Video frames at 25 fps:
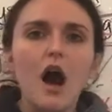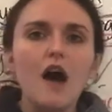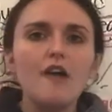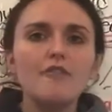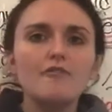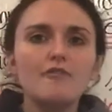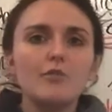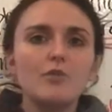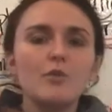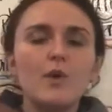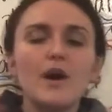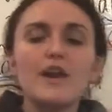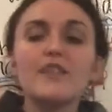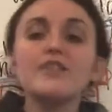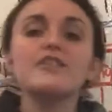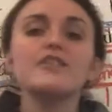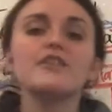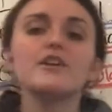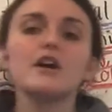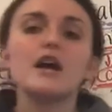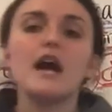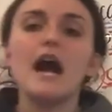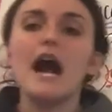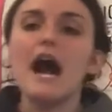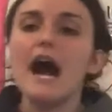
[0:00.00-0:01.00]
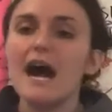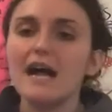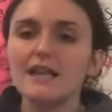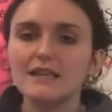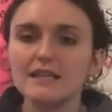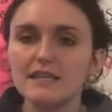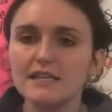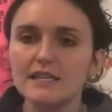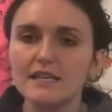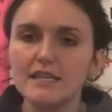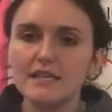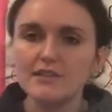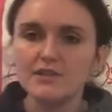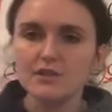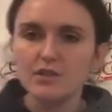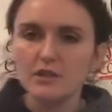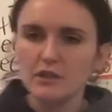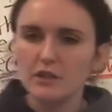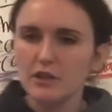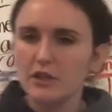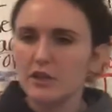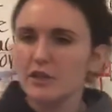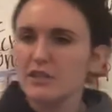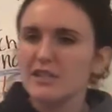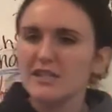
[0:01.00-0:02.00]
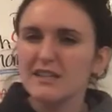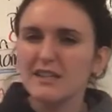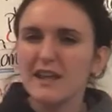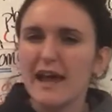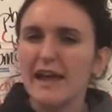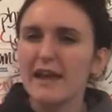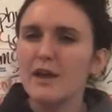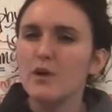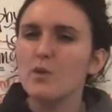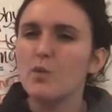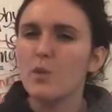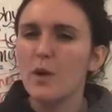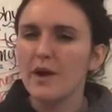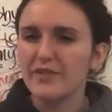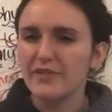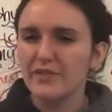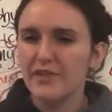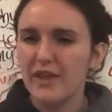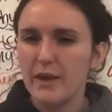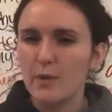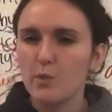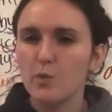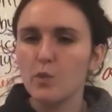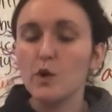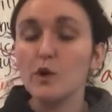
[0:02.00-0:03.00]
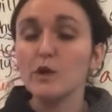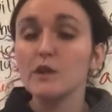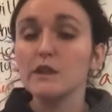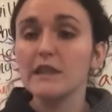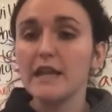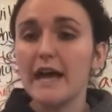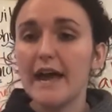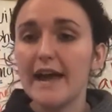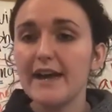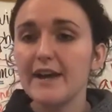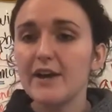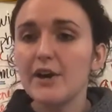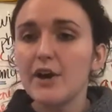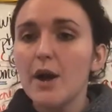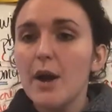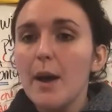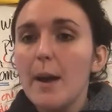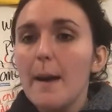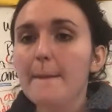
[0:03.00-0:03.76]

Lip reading: of what the colonies looked like, what they were like